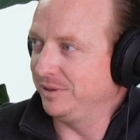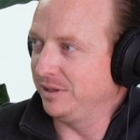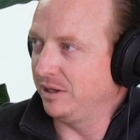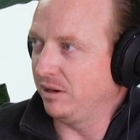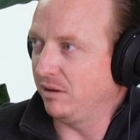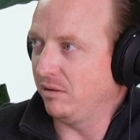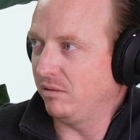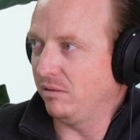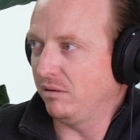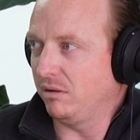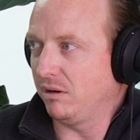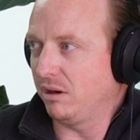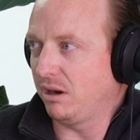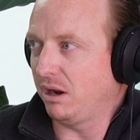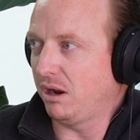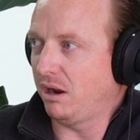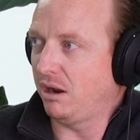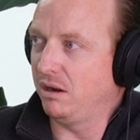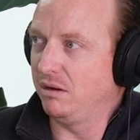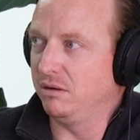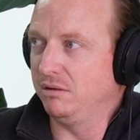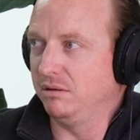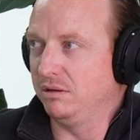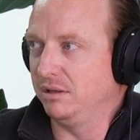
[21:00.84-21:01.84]
I
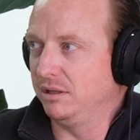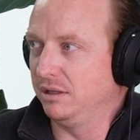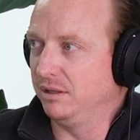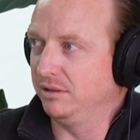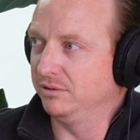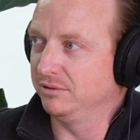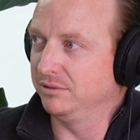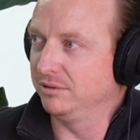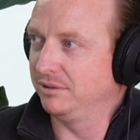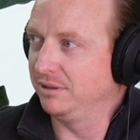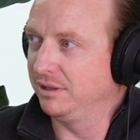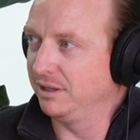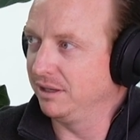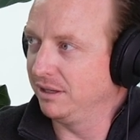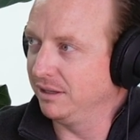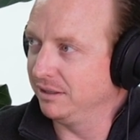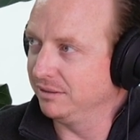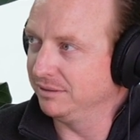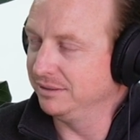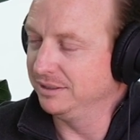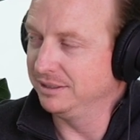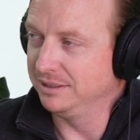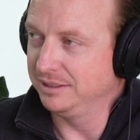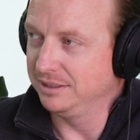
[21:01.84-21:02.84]
can't do this,
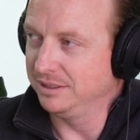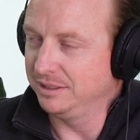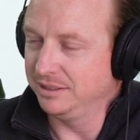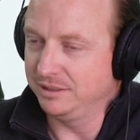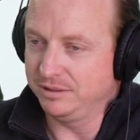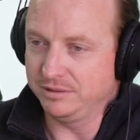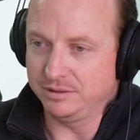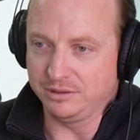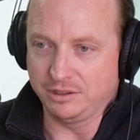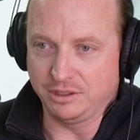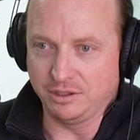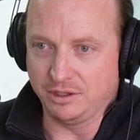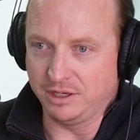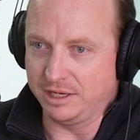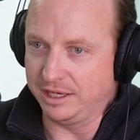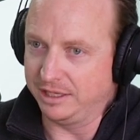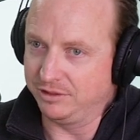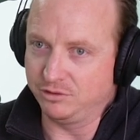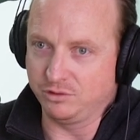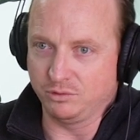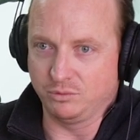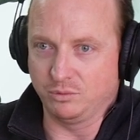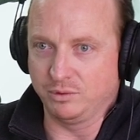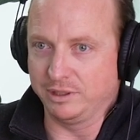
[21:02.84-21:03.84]
you need
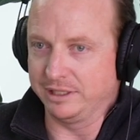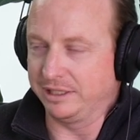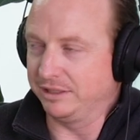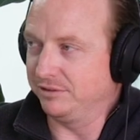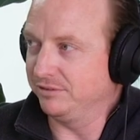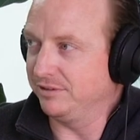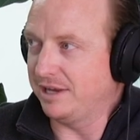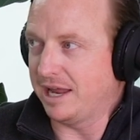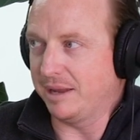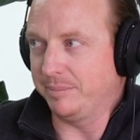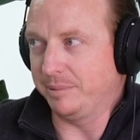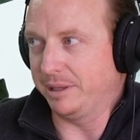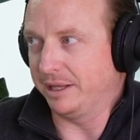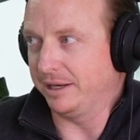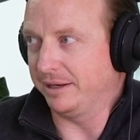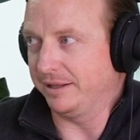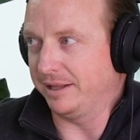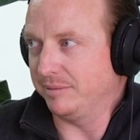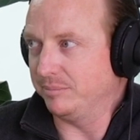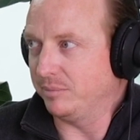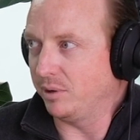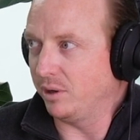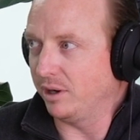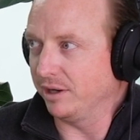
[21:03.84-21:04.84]
to really snap out of
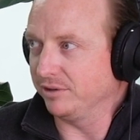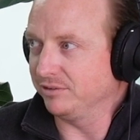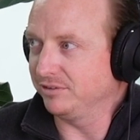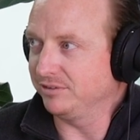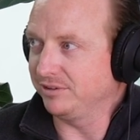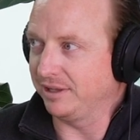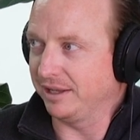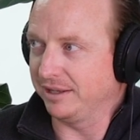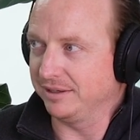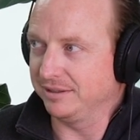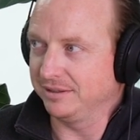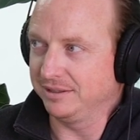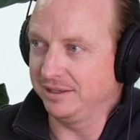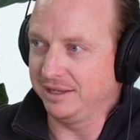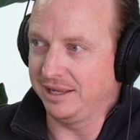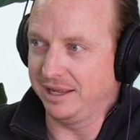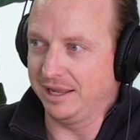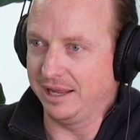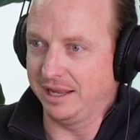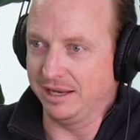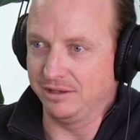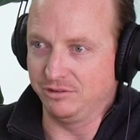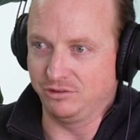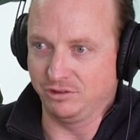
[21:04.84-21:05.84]
that mindset
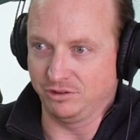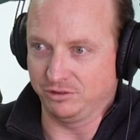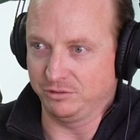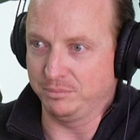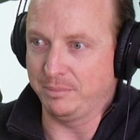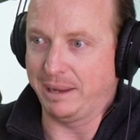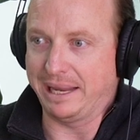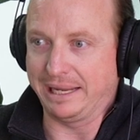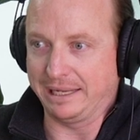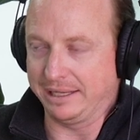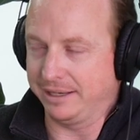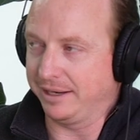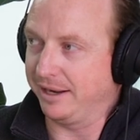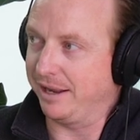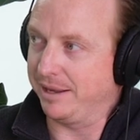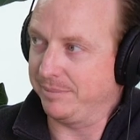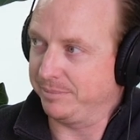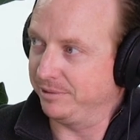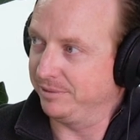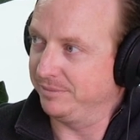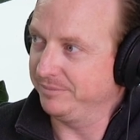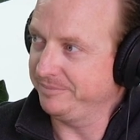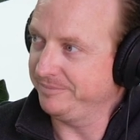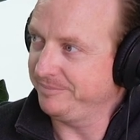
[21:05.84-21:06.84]
and just make it
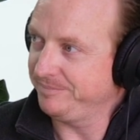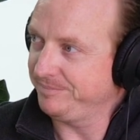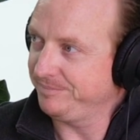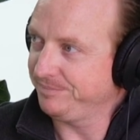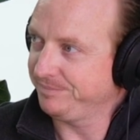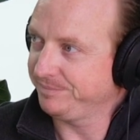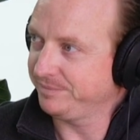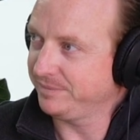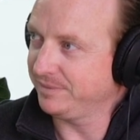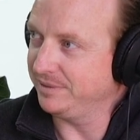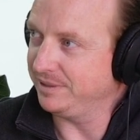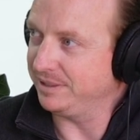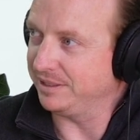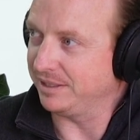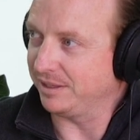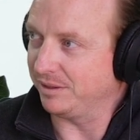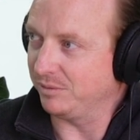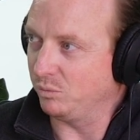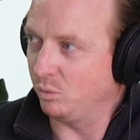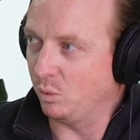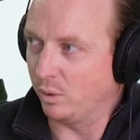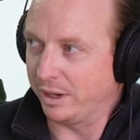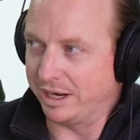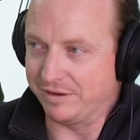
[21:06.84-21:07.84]
happen.
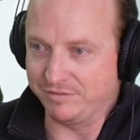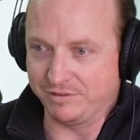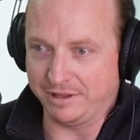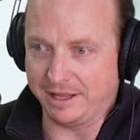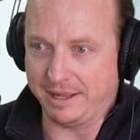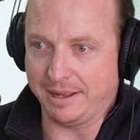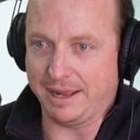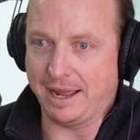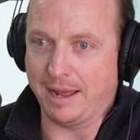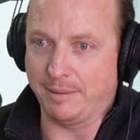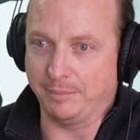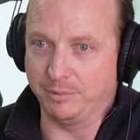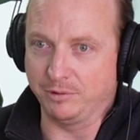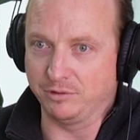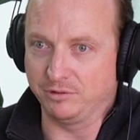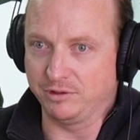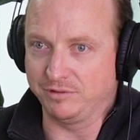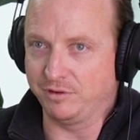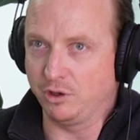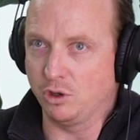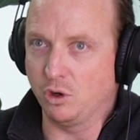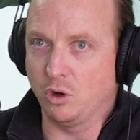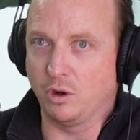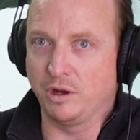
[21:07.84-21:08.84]
Whatever that happens. If
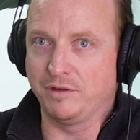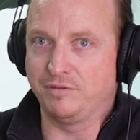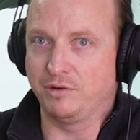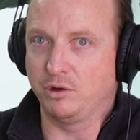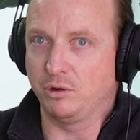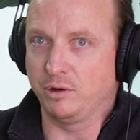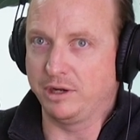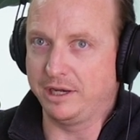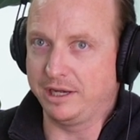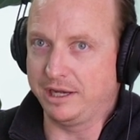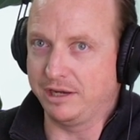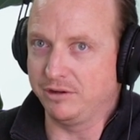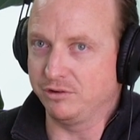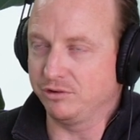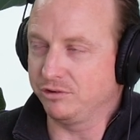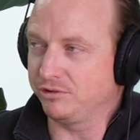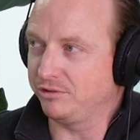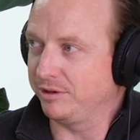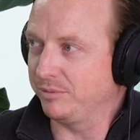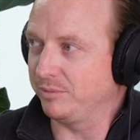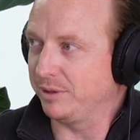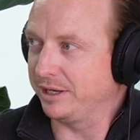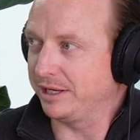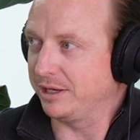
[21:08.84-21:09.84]
you're in an
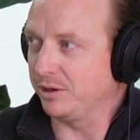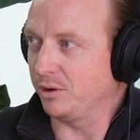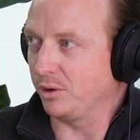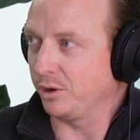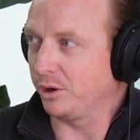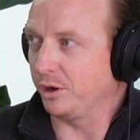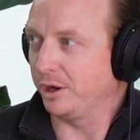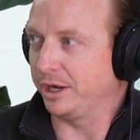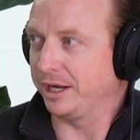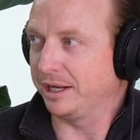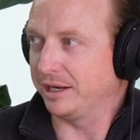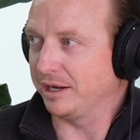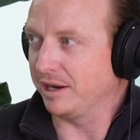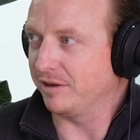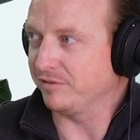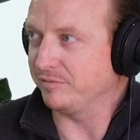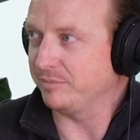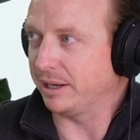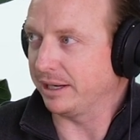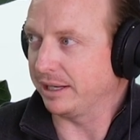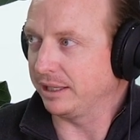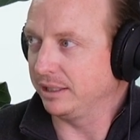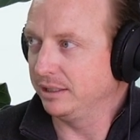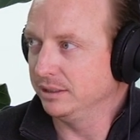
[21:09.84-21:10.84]
industry where you're not earning enough
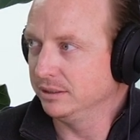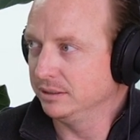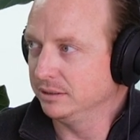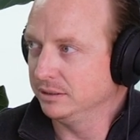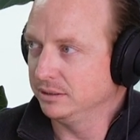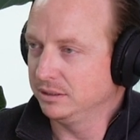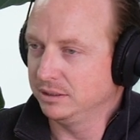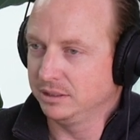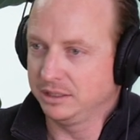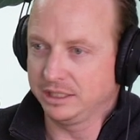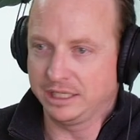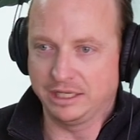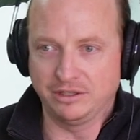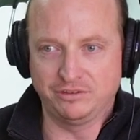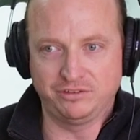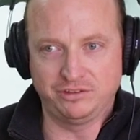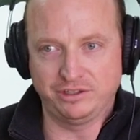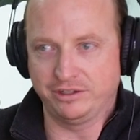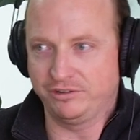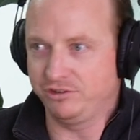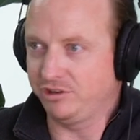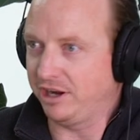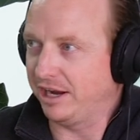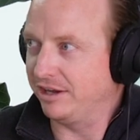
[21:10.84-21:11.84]
money,
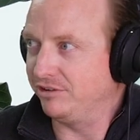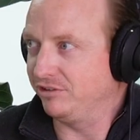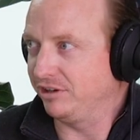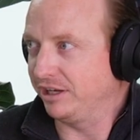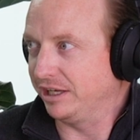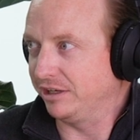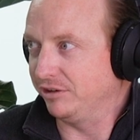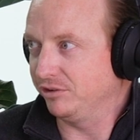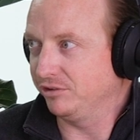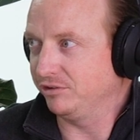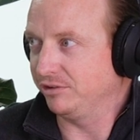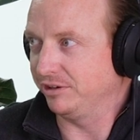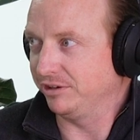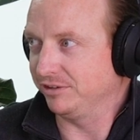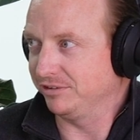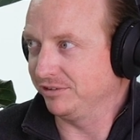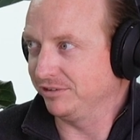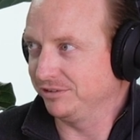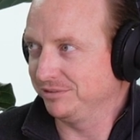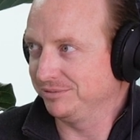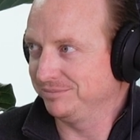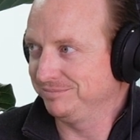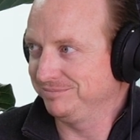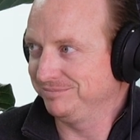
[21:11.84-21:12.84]
consider changing industries,
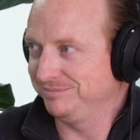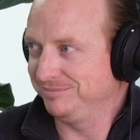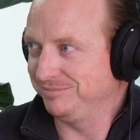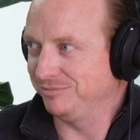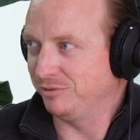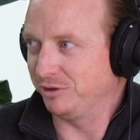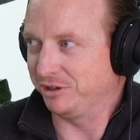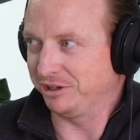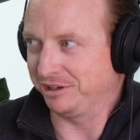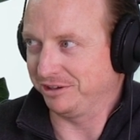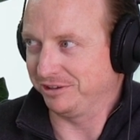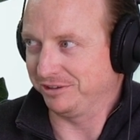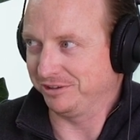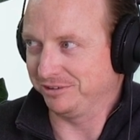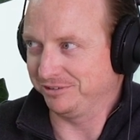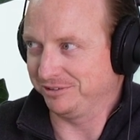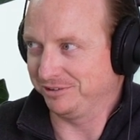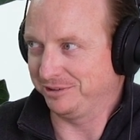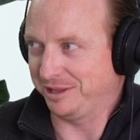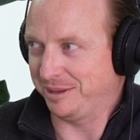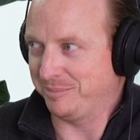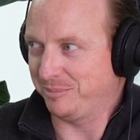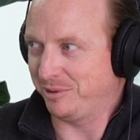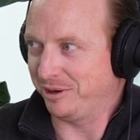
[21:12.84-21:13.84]
as ridiculous as
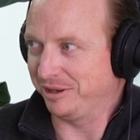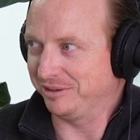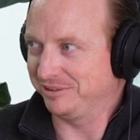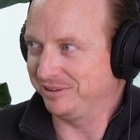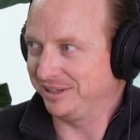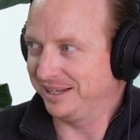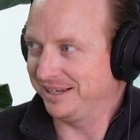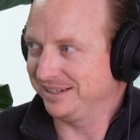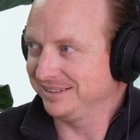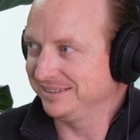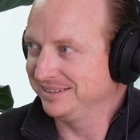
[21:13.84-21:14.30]
that might sound.